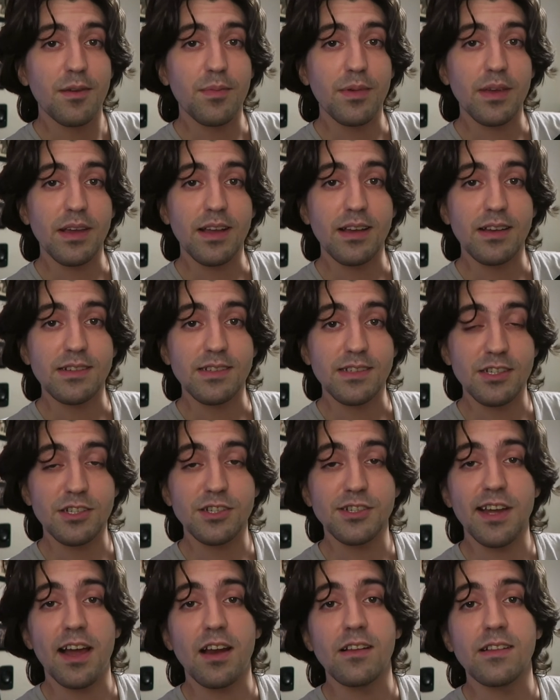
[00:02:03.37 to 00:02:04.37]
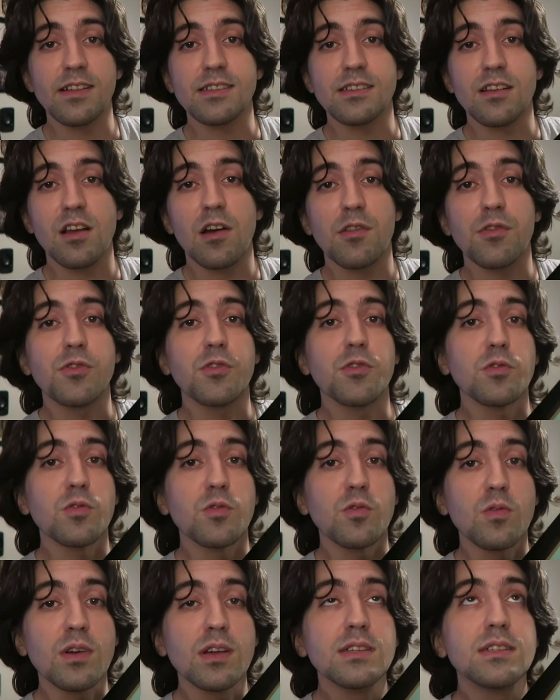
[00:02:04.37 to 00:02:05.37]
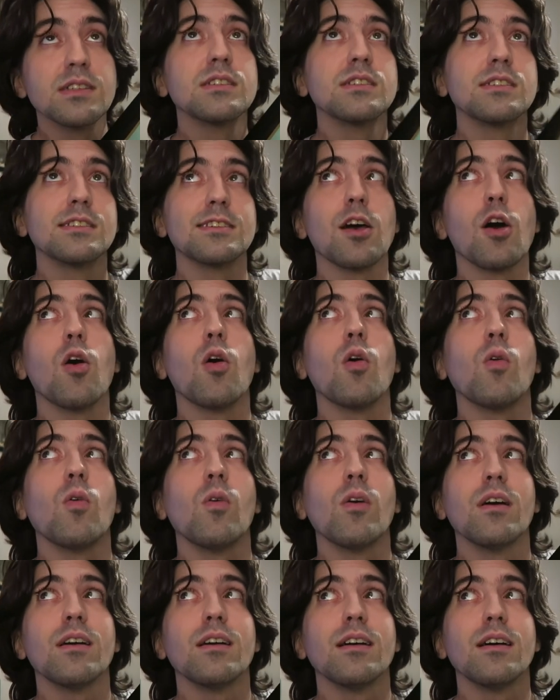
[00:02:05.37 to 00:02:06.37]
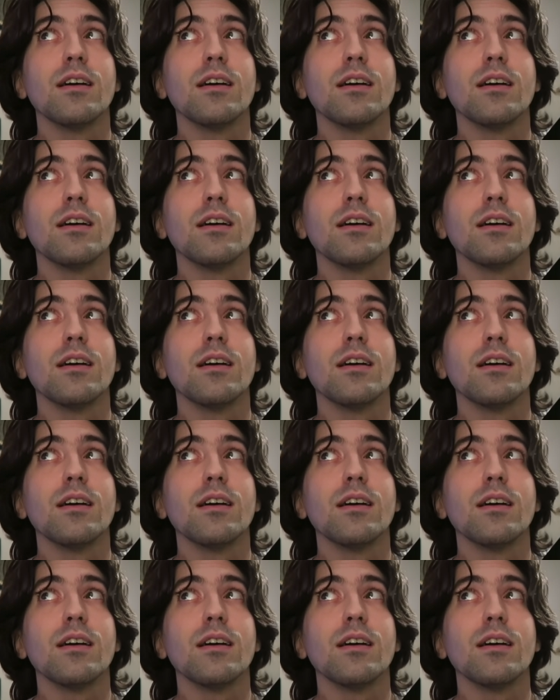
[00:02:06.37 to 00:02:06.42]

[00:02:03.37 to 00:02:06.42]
because this channel has gone through so